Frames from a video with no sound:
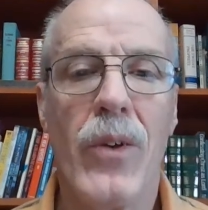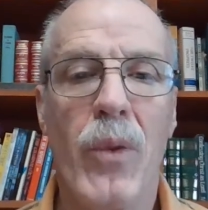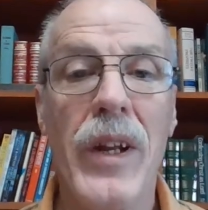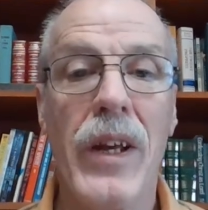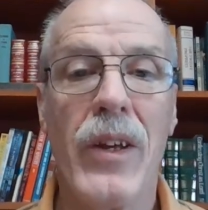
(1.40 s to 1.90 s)

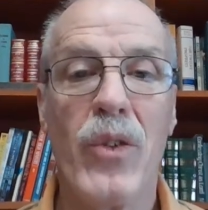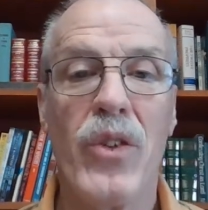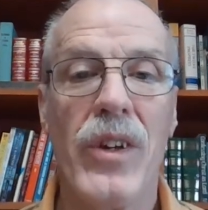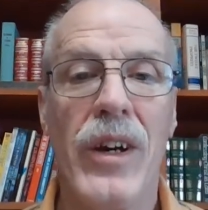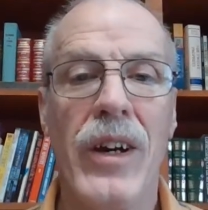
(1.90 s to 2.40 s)

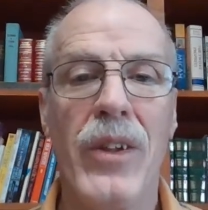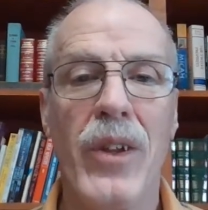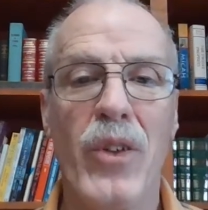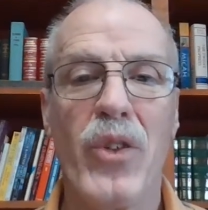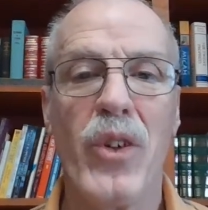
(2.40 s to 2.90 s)
Greetings on
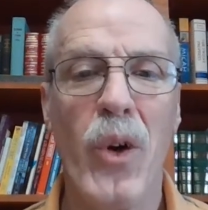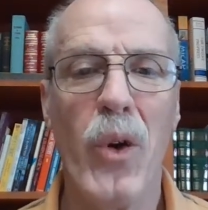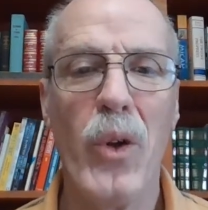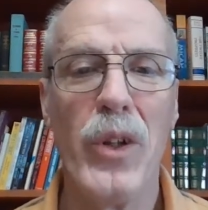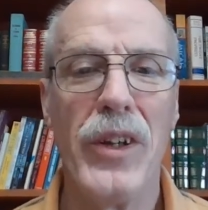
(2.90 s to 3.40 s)
this
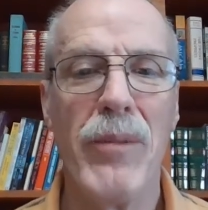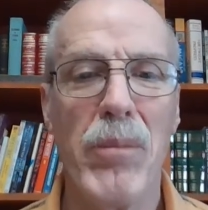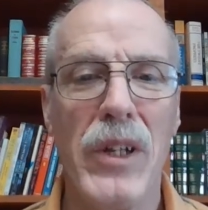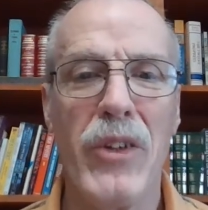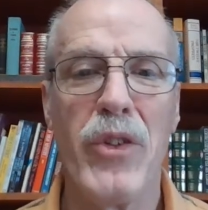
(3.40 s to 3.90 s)
cold
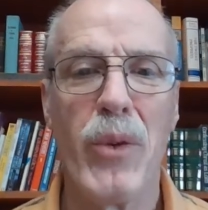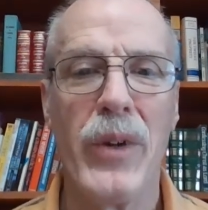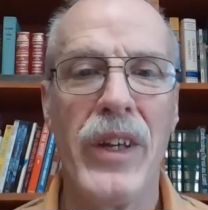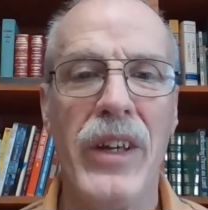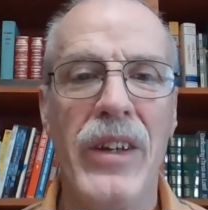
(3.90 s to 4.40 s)
and
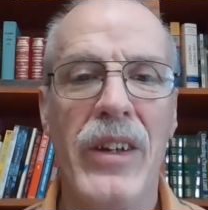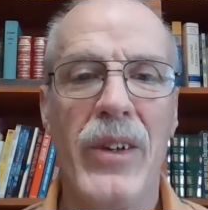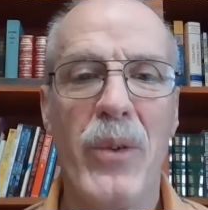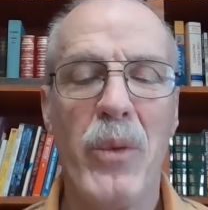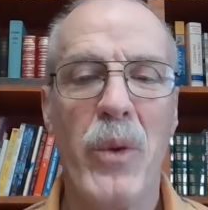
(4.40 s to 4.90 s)
blustery
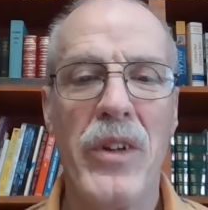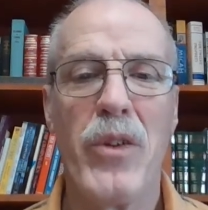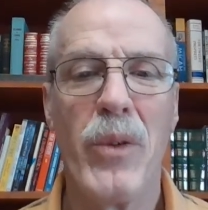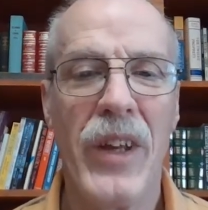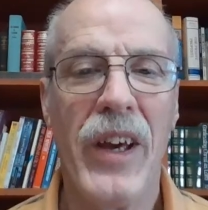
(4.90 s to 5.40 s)

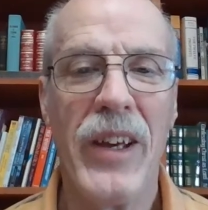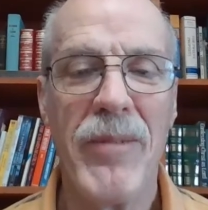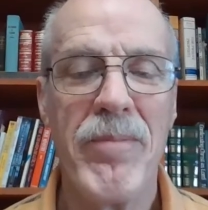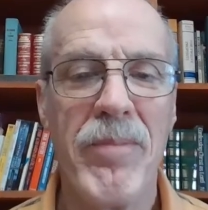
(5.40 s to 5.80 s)
winter day.